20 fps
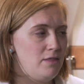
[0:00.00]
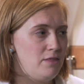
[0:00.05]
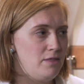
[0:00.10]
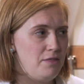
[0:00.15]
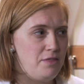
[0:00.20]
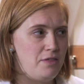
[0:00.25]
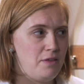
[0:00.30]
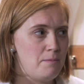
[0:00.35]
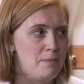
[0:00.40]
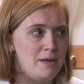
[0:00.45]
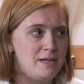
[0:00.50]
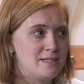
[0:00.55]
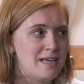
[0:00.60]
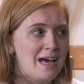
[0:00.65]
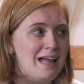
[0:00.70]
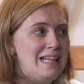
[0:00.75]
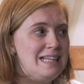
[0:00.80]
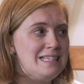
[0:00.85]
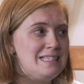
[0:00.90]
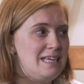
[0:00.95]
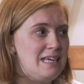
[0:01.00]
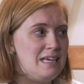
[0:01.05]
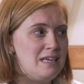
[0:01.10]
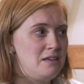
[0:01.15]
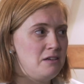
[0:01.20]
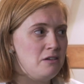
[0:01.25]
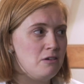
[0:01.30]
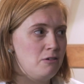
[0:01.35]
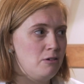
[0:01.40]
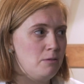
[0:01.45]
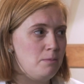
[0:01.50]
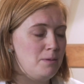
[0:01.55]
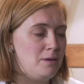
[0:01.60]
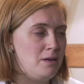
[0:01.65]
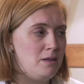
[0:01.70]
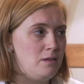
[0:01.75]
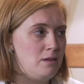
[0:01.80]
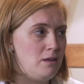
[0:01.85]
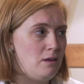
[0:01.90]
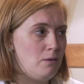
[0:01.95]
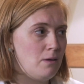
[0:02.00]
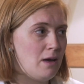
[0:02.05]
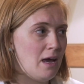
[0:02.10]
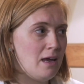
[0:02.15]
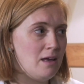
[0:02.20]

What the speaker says: the mentality in Europe and in the UK